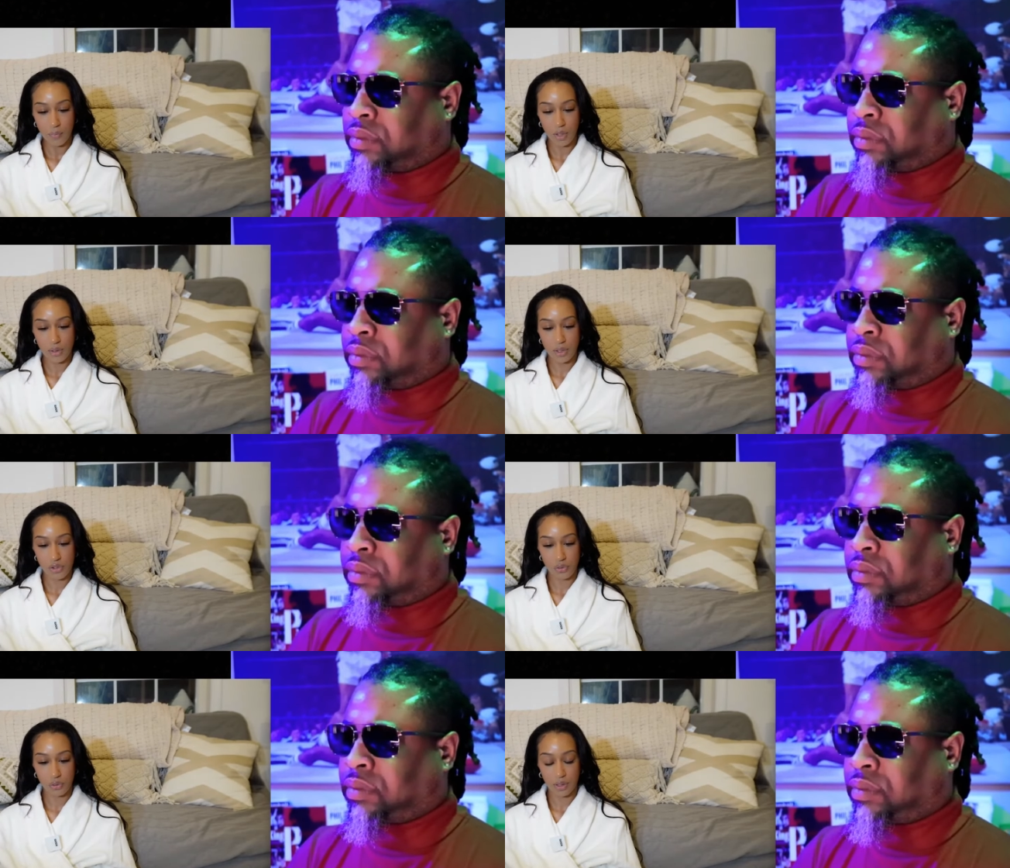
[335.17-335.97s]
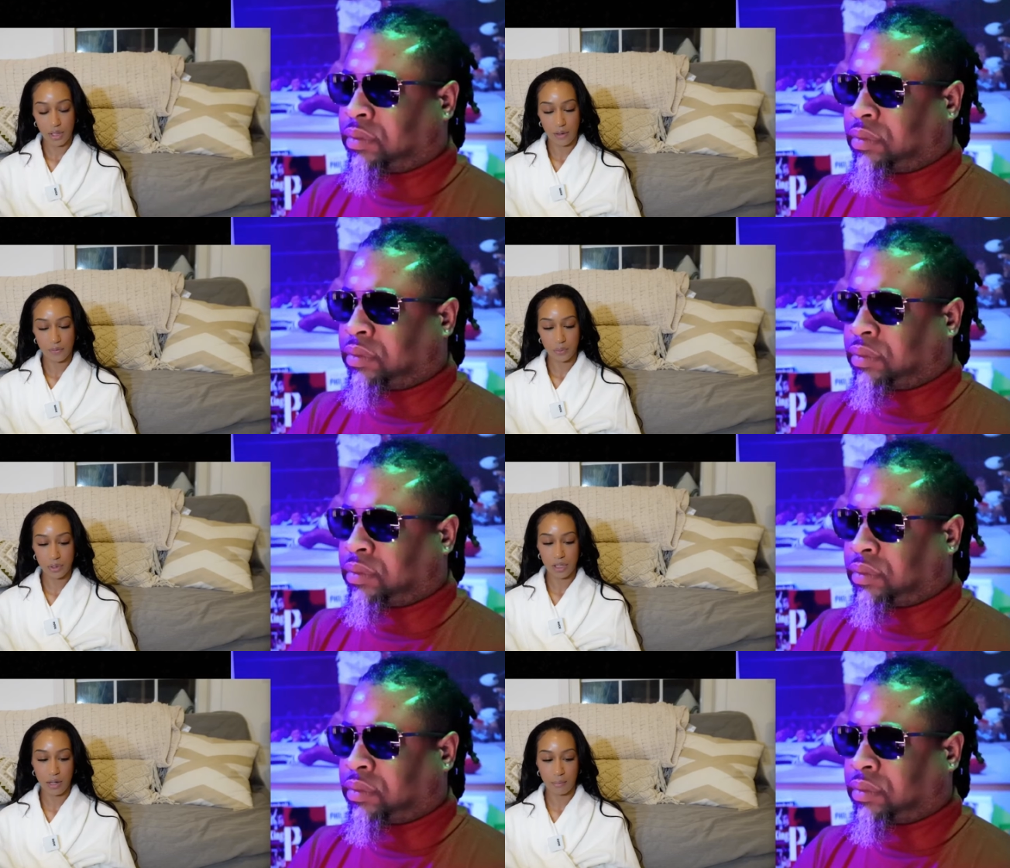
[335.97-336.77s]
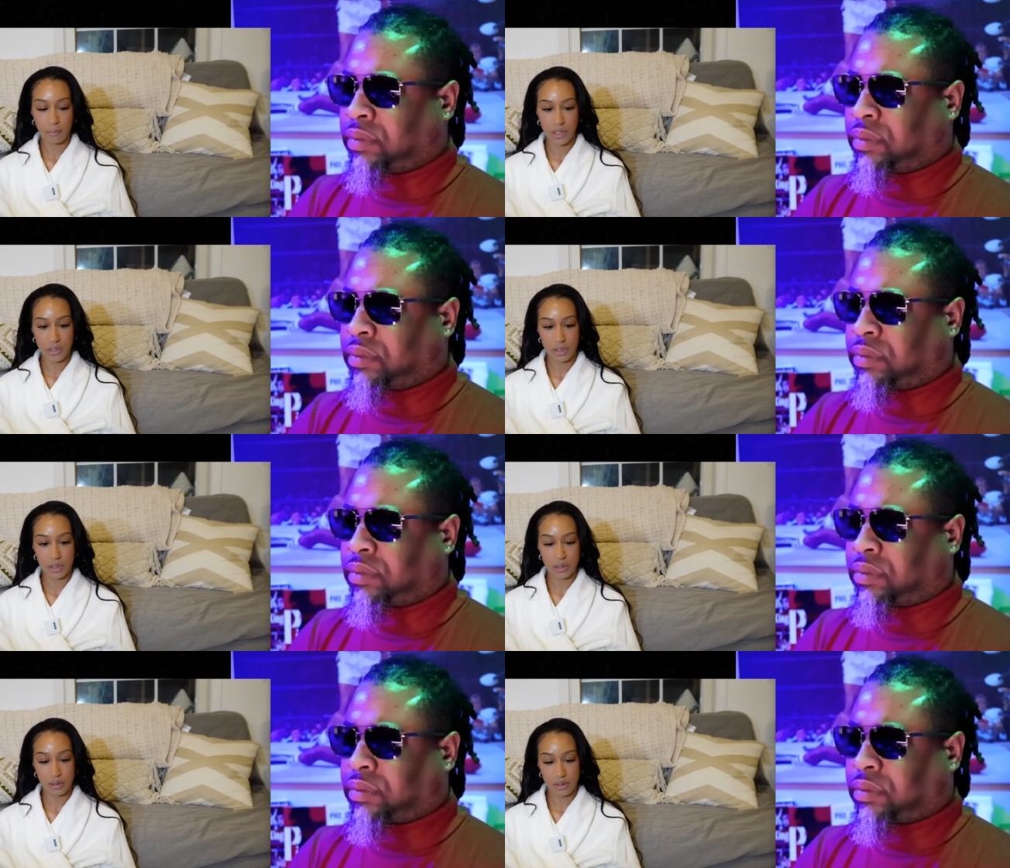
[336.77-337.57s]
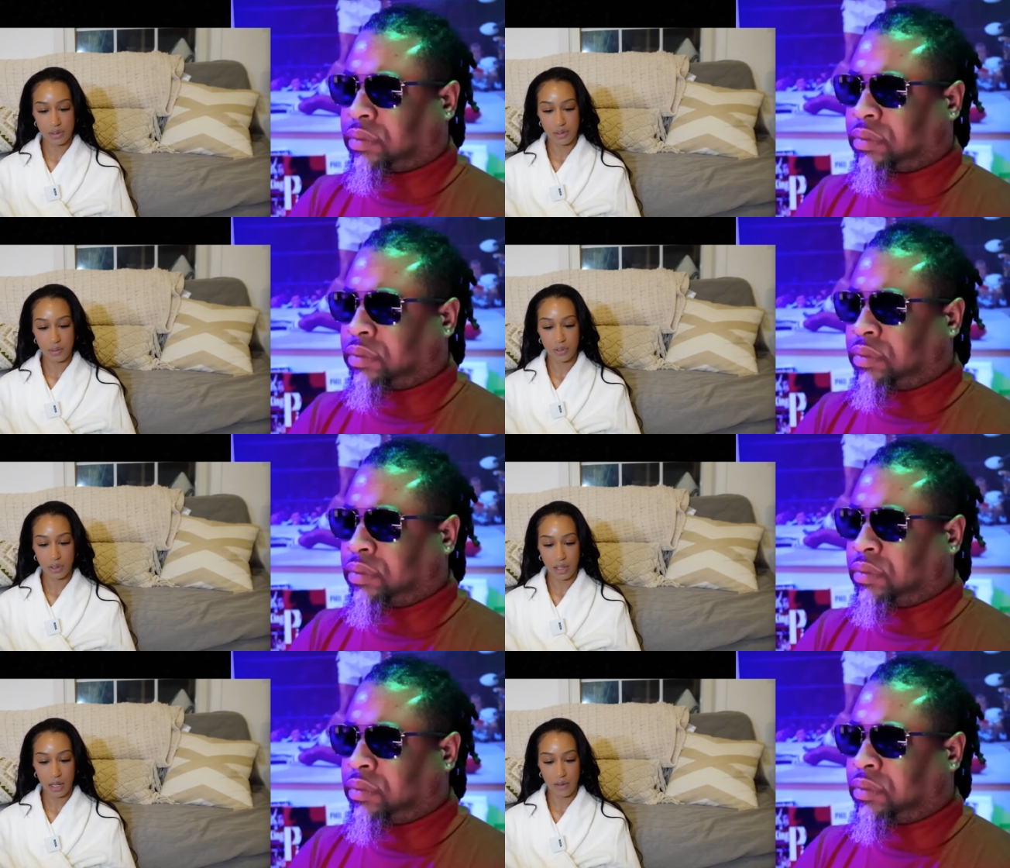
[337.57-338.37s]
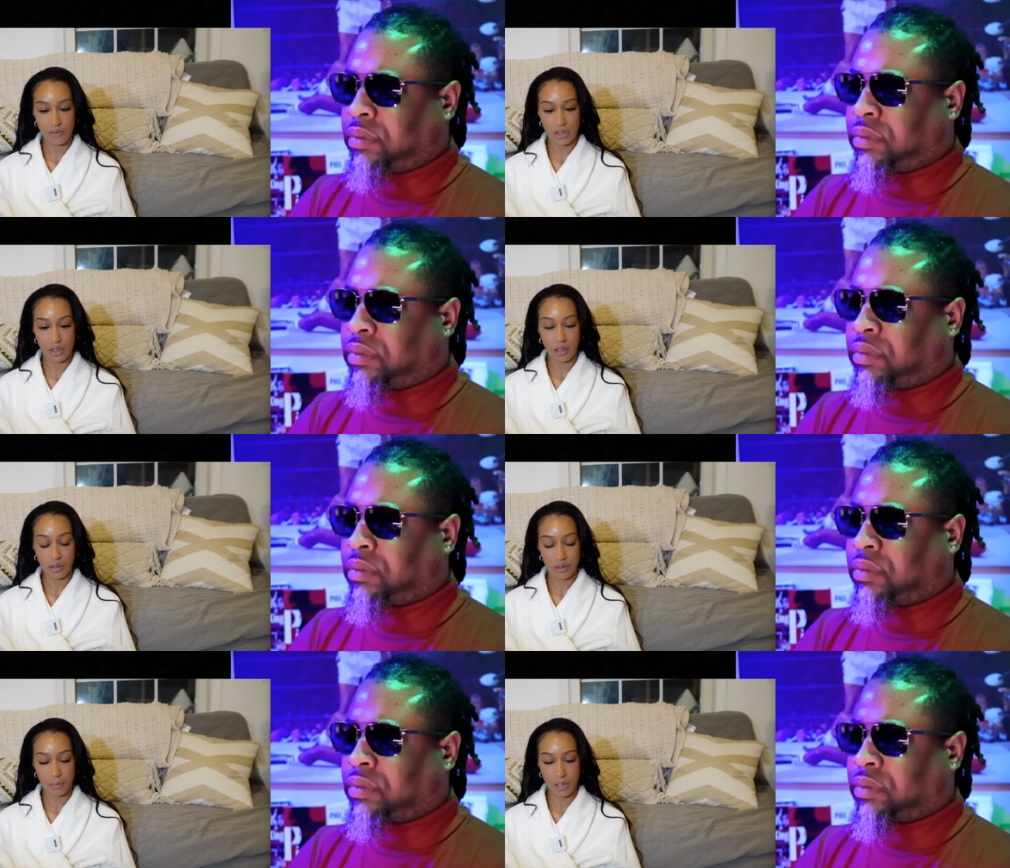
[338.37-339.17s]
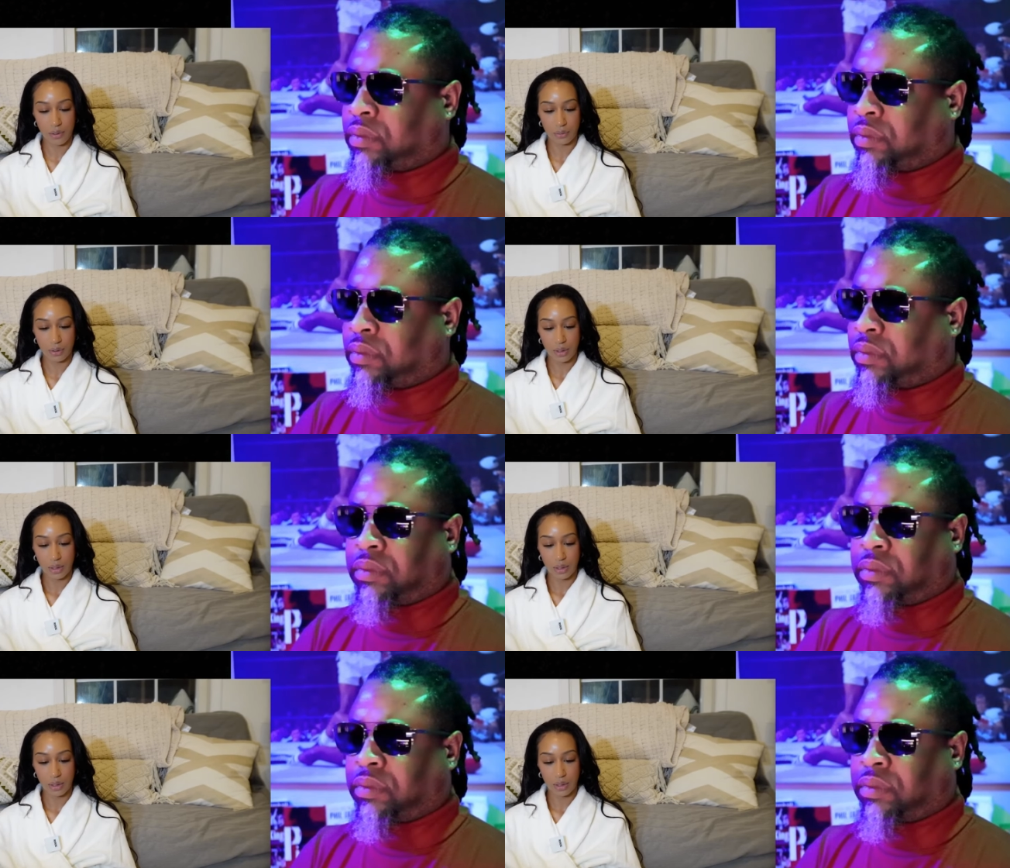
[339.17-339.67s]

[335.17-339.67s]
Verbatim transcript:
Speaker 1: I think shortly after we got married, and this is something that I haven't talked about